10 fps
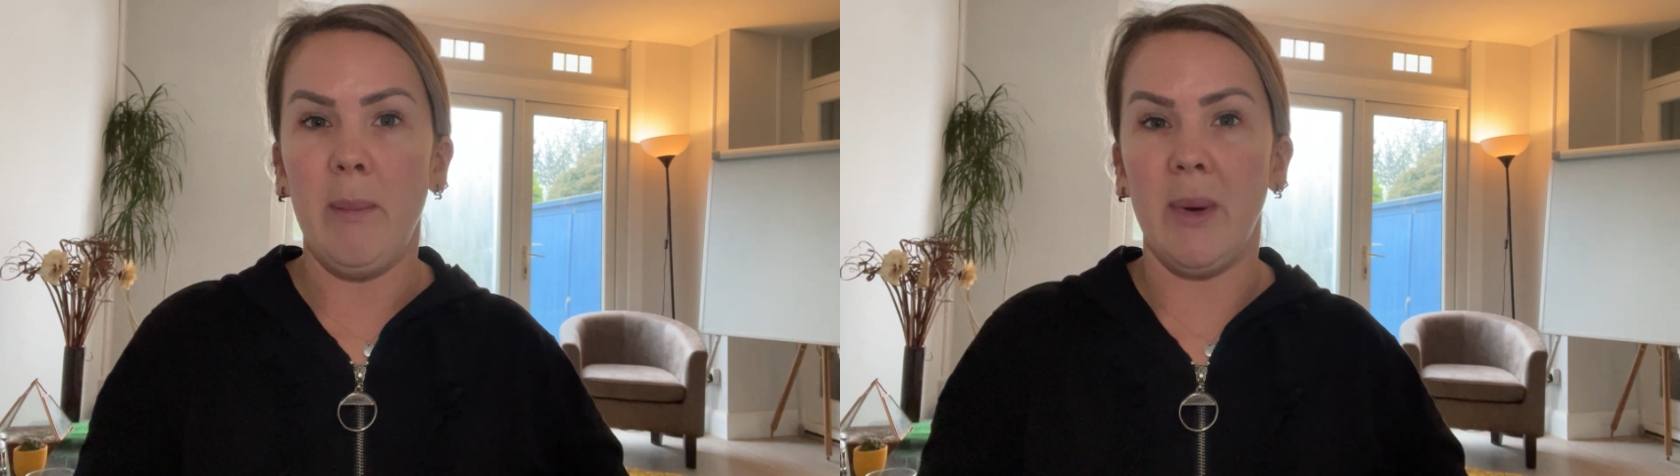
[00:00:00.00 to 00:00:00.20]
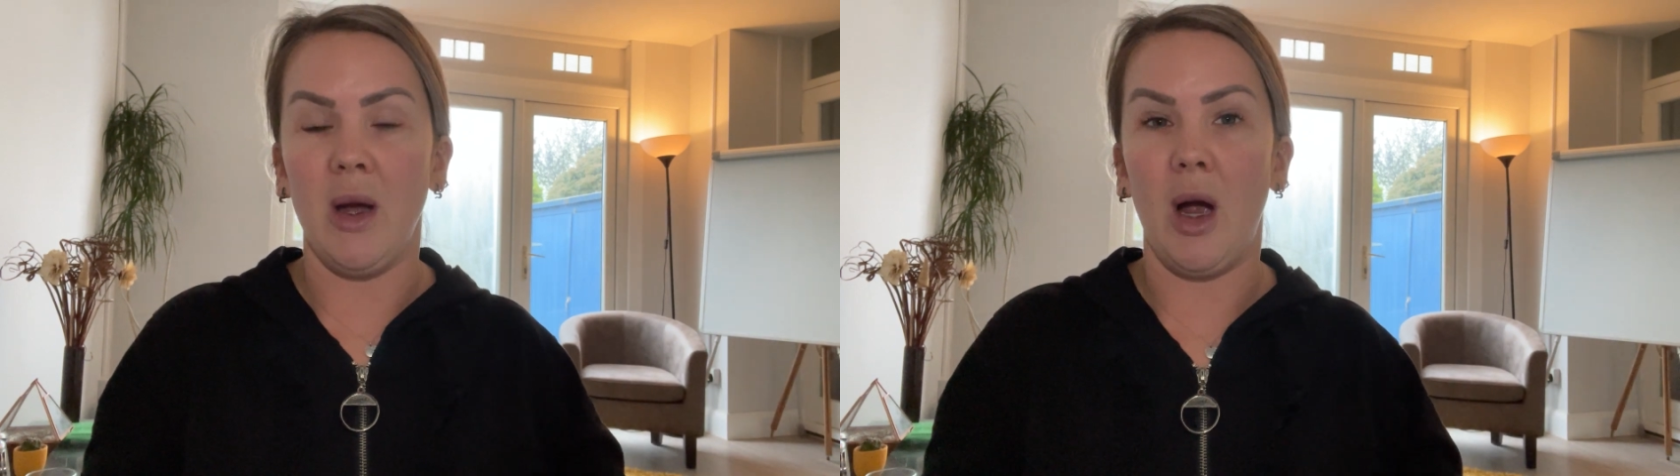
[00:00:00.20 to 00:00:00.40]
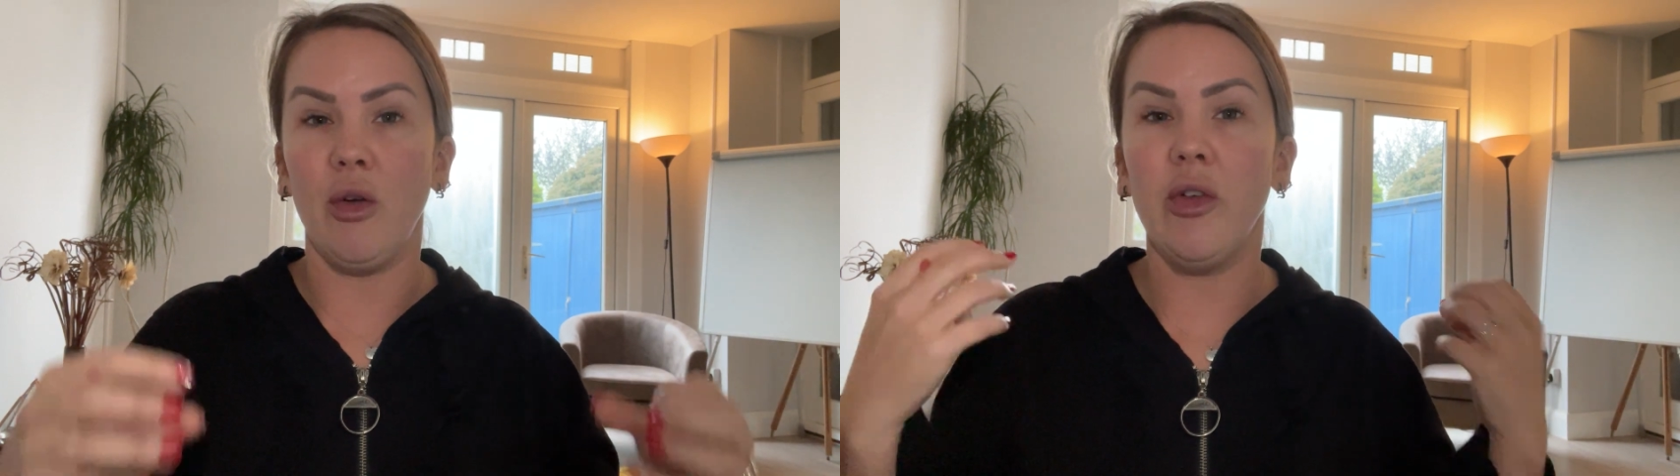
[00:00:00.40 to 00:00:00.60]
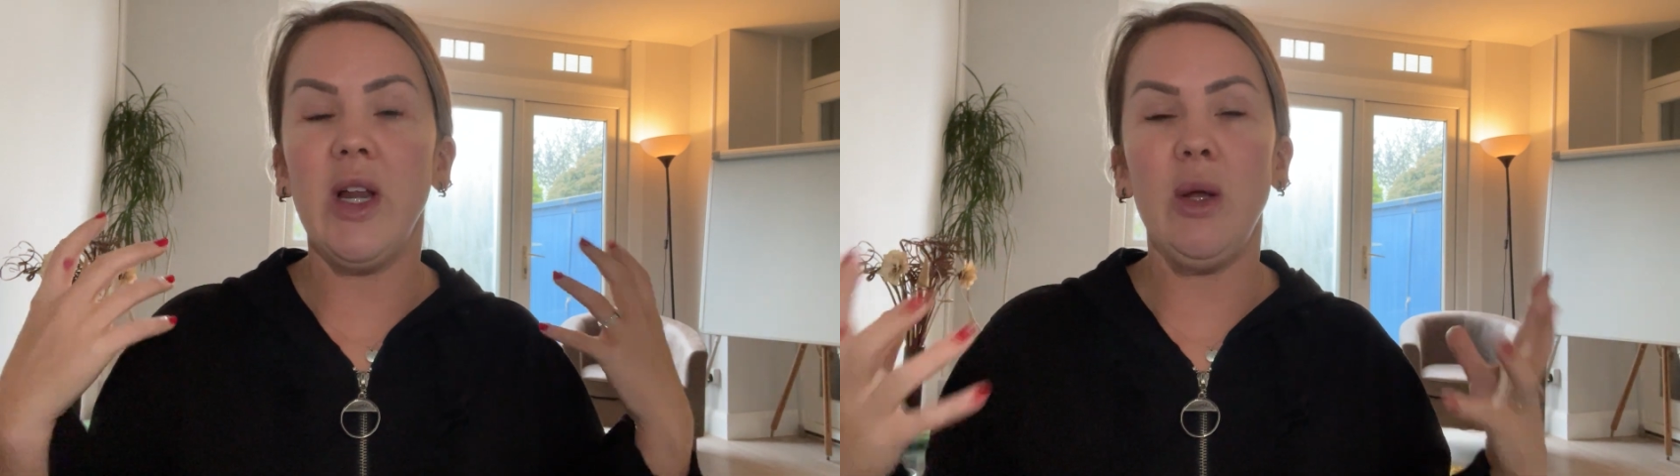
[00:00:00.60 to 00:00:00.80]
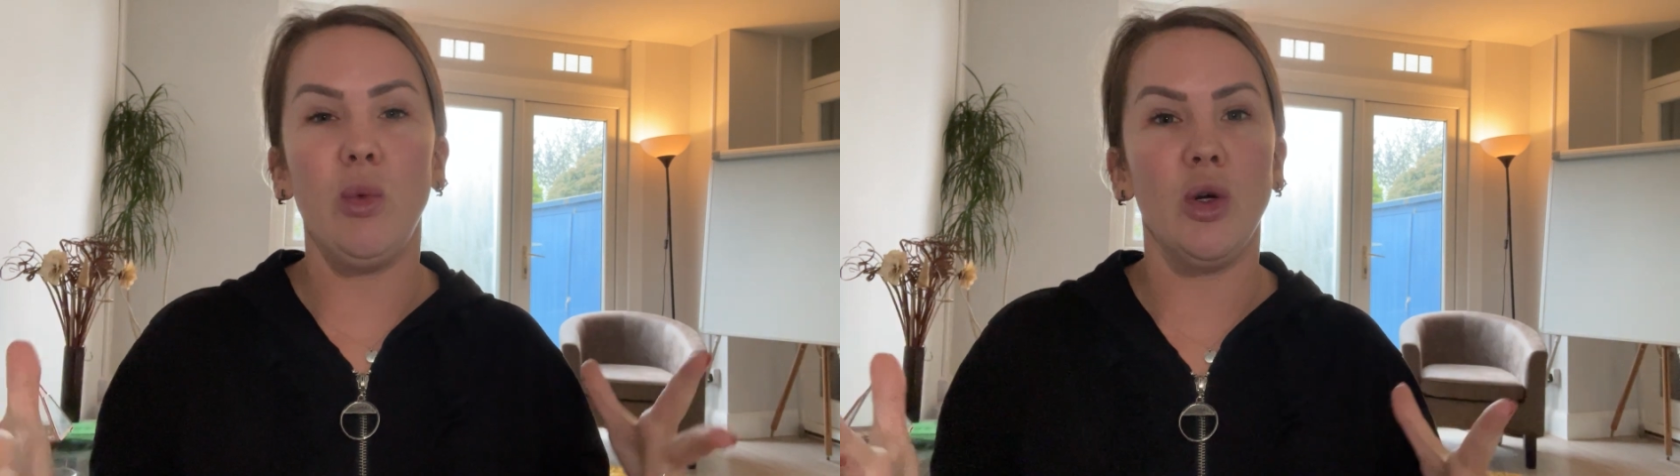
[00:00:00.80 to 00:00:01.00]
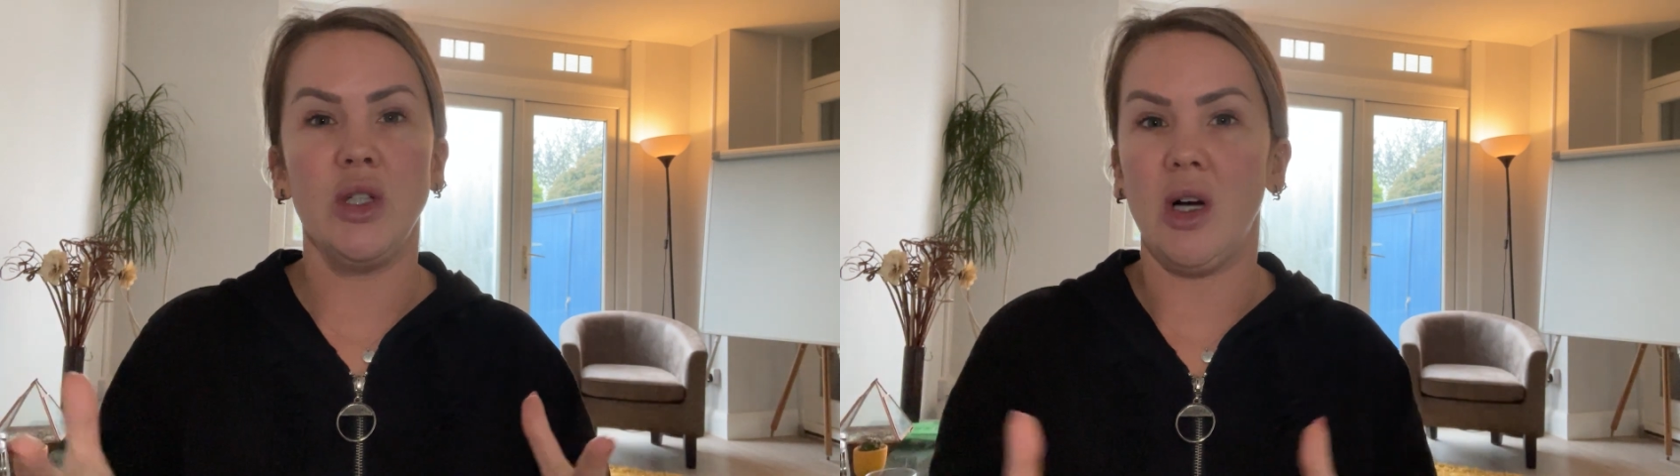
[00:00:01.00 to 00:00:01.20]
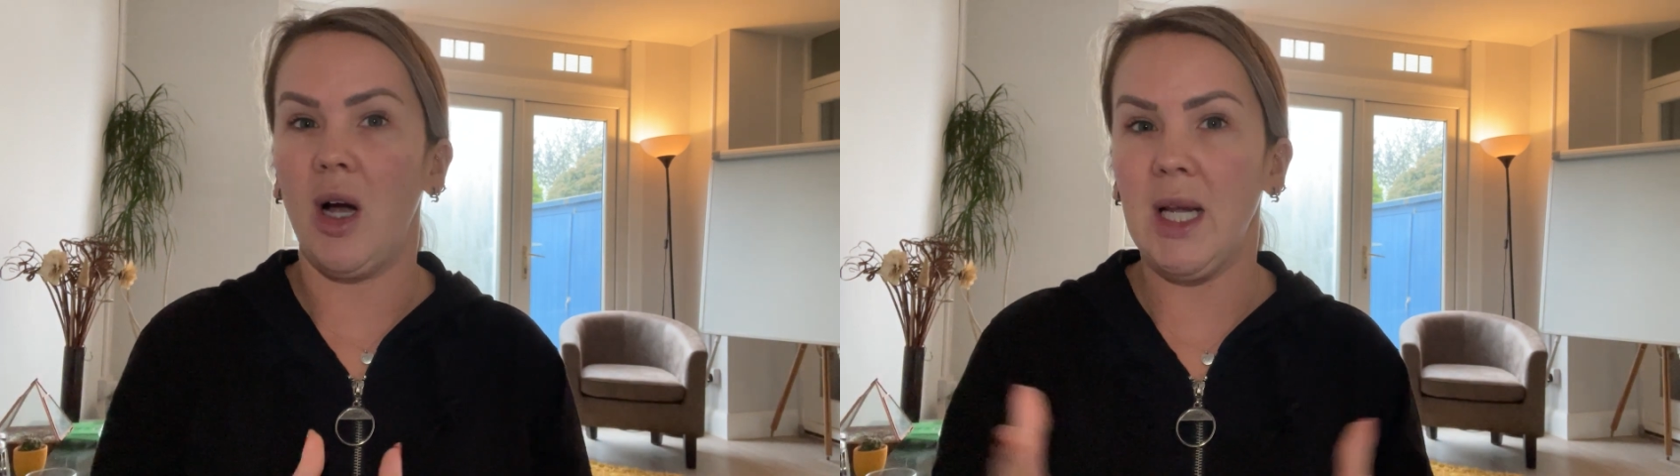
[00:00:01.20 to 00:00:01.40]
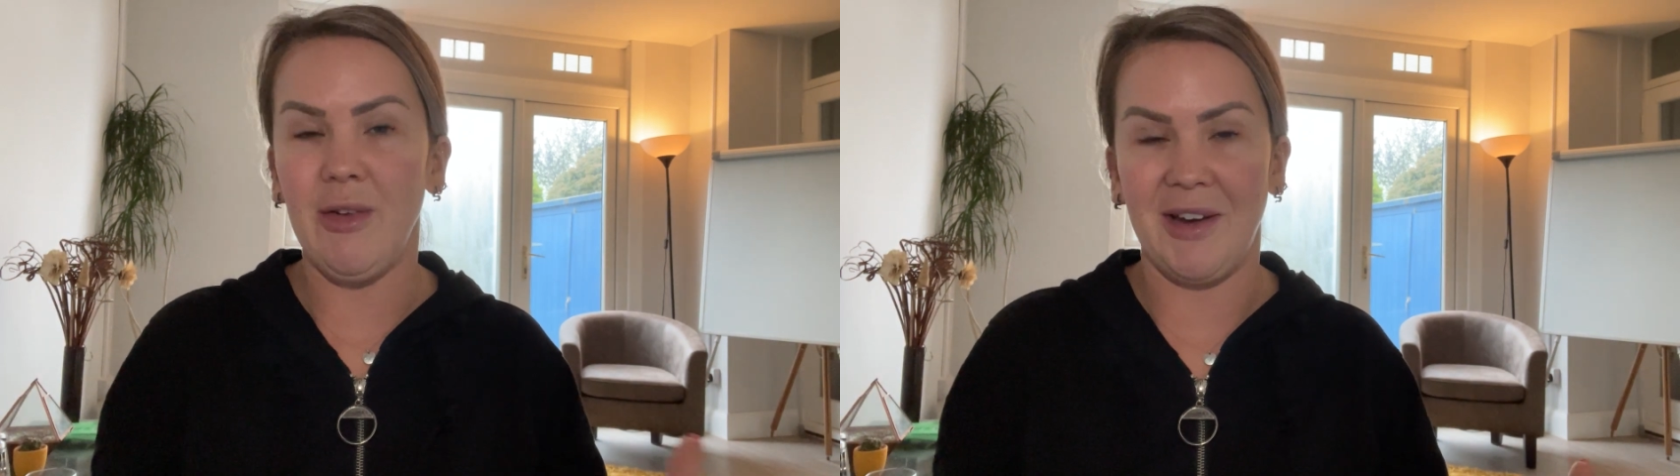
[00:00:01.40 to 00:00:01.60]
But I really would
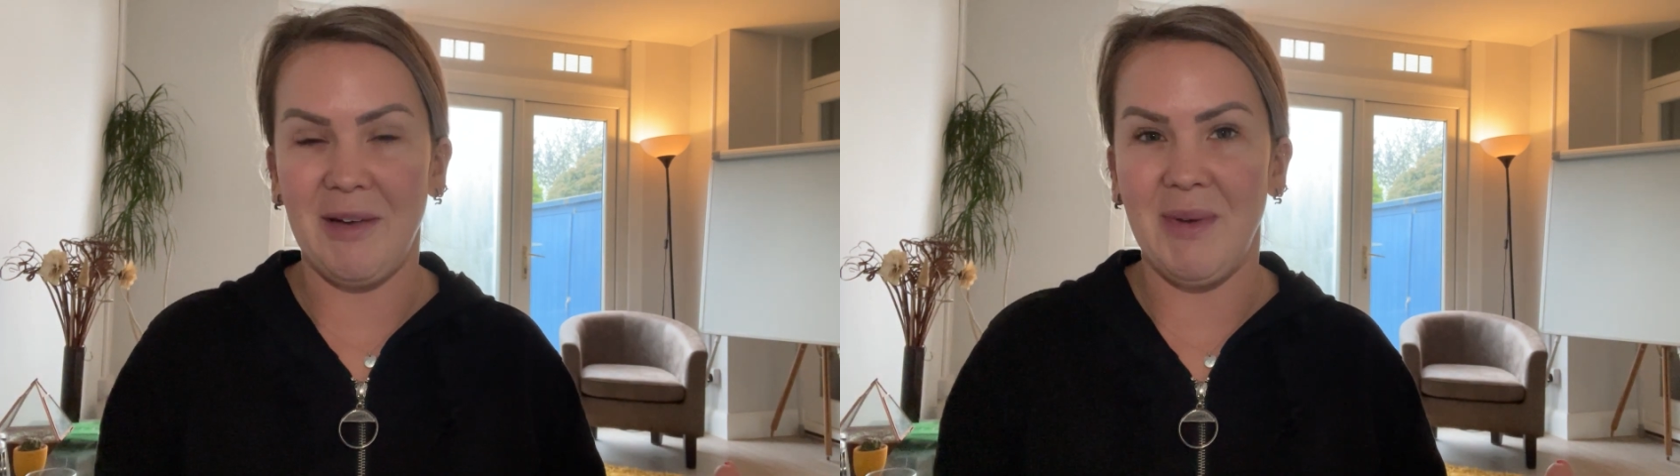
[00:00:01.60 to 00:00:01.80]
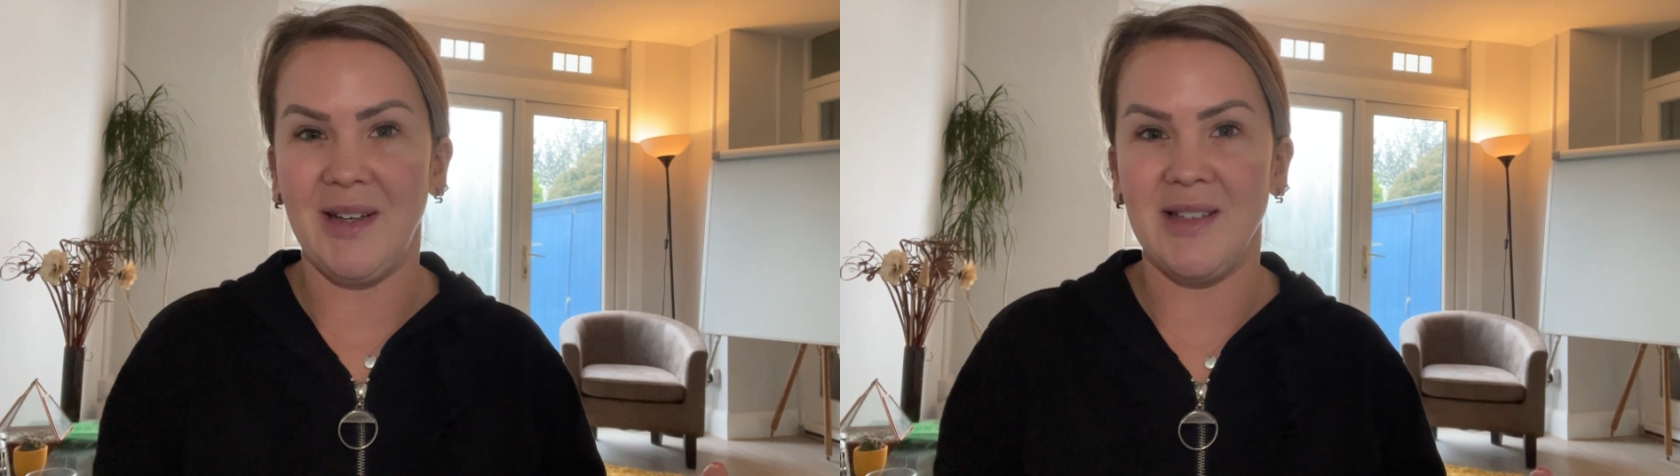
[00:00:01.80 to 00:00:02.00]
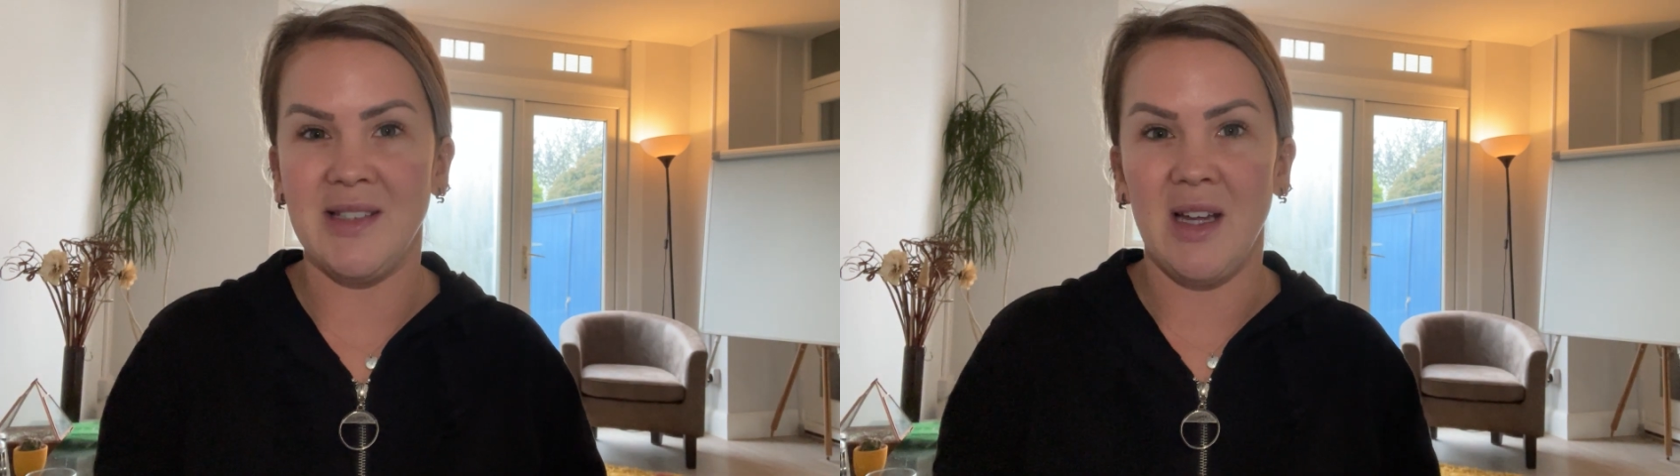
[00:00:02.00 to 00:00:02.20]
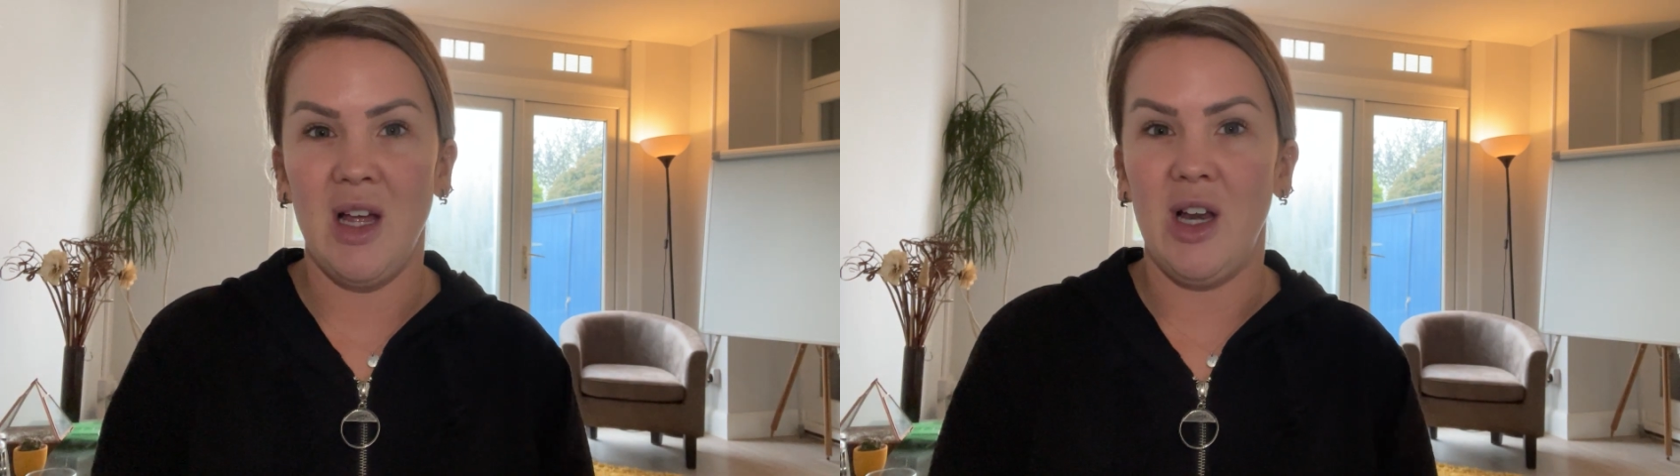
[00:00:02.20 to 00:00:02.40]
highly recommend